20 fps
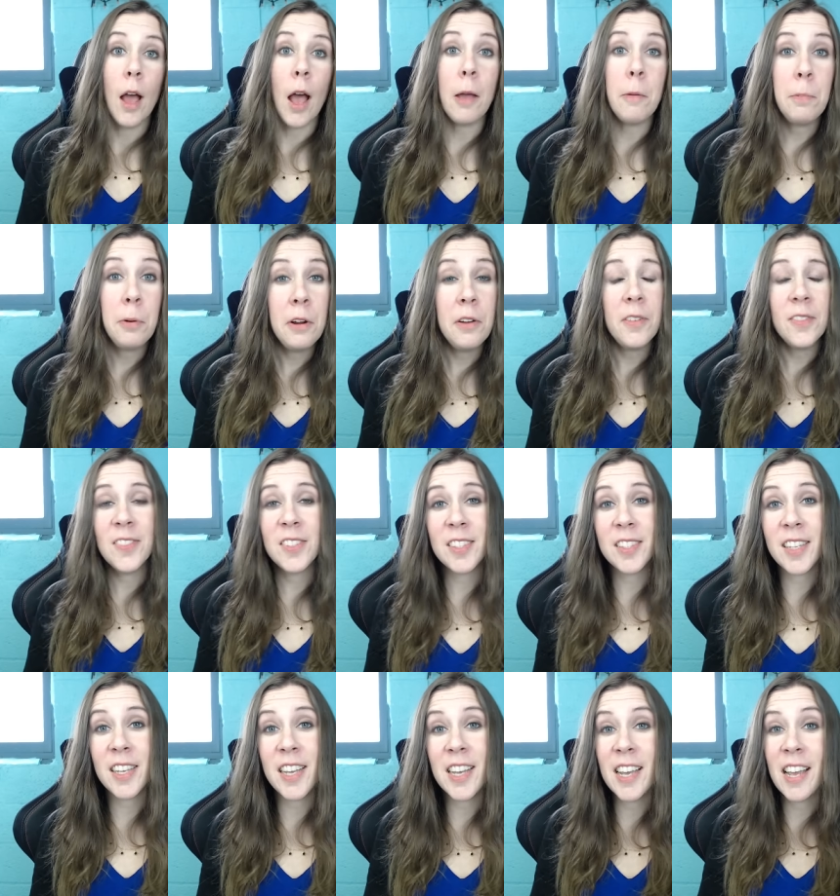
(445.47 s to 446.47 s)
I
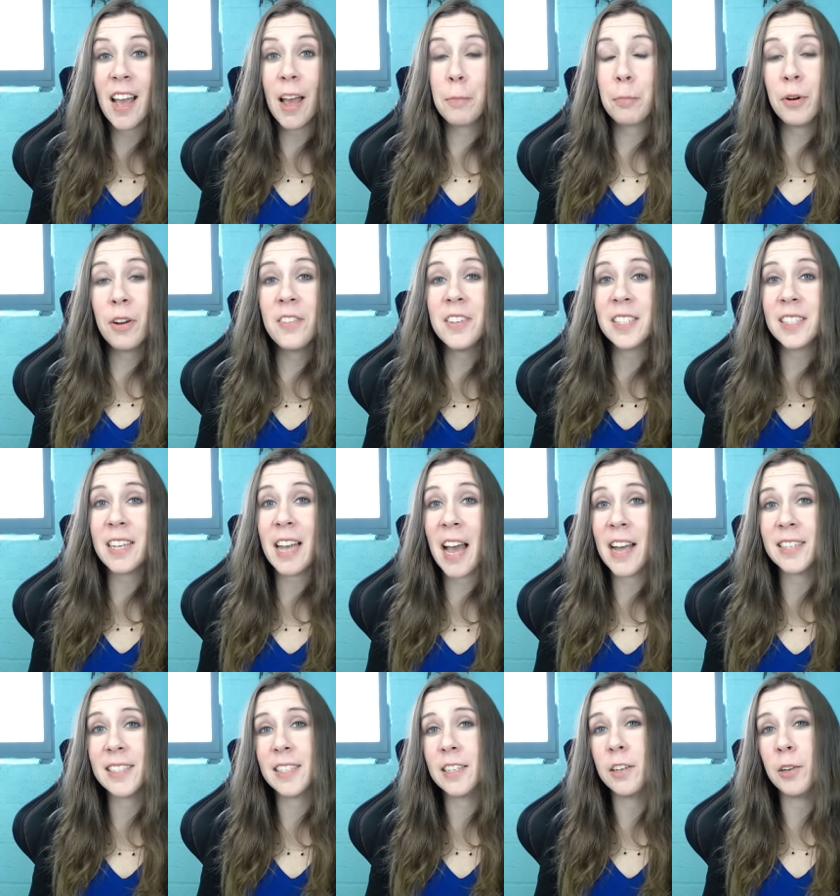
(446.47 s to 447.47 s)
previously previously
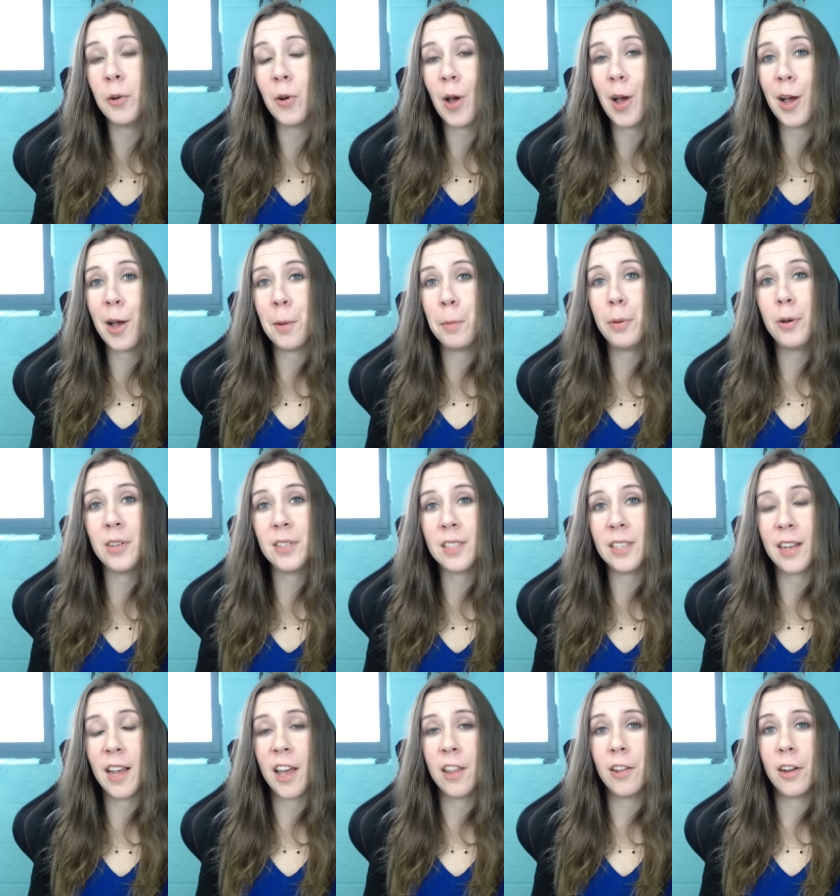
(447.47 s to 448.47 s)
had to uh, put
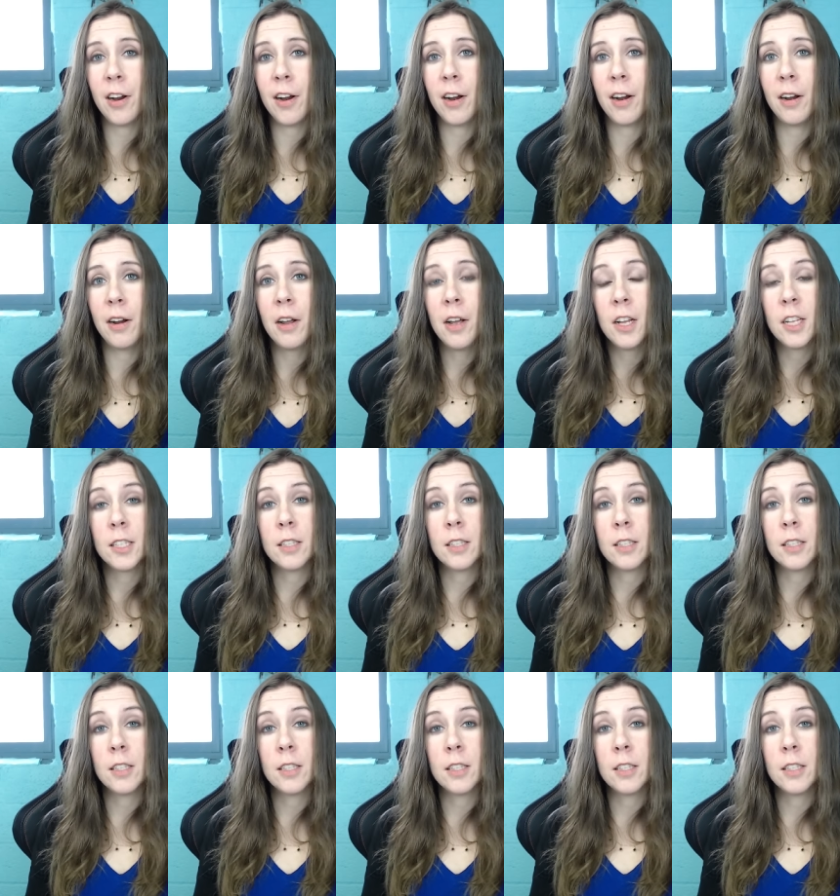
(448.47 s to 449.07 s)
together